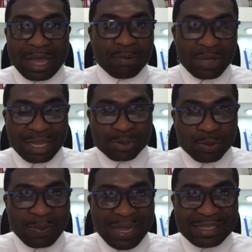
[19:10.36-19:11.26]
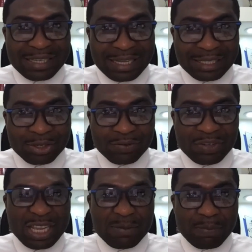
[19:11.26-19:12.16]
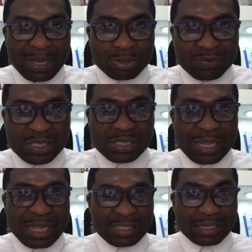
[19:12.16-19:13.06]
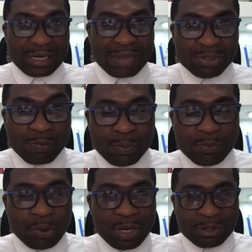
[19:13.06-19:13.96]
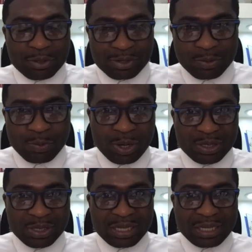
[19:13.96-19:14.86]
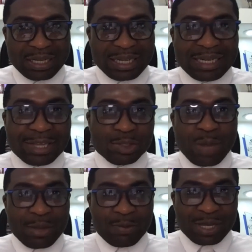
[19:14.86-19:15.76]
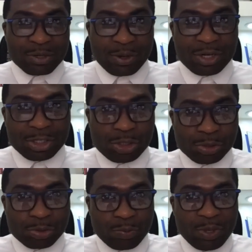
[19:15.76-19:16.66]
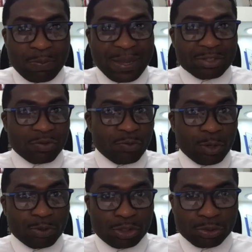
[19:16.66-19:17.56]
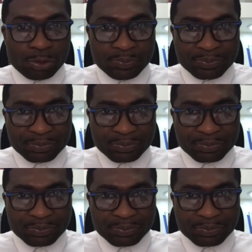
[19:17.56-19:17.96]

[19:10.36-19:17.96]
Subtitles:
And we are super excited of the impact of this class in the lives of people all across the world. And that's why we encourage you to be part of what we do.